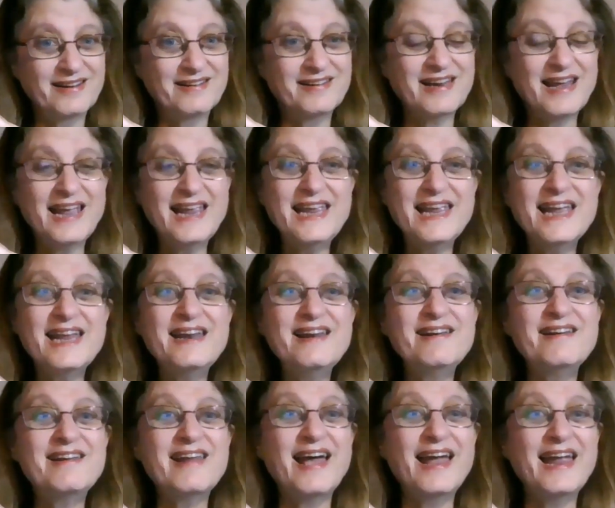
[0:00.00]
day out
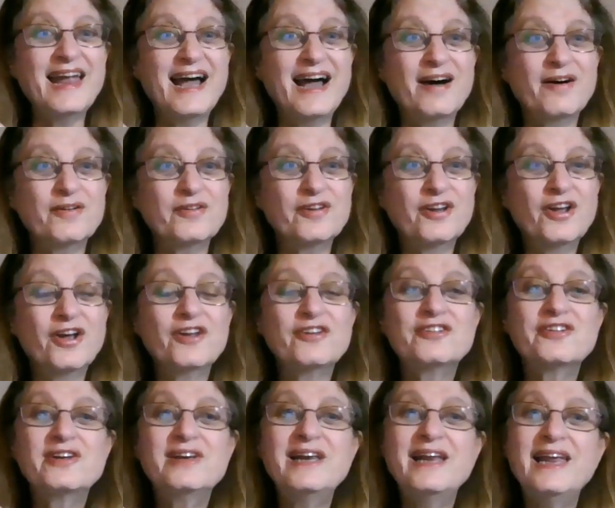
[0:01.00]
to lead a
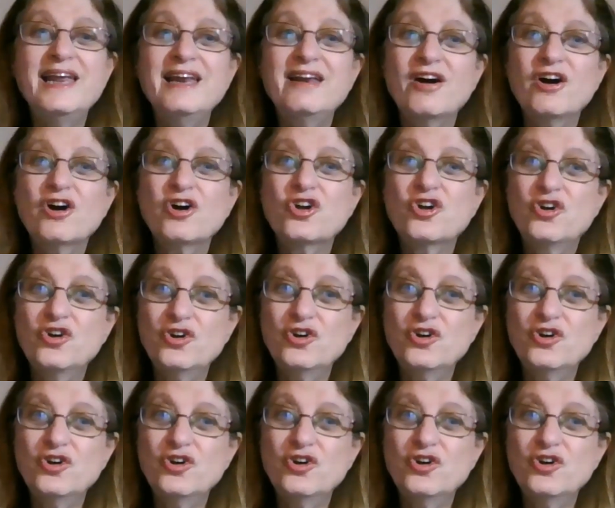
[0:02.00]
good life,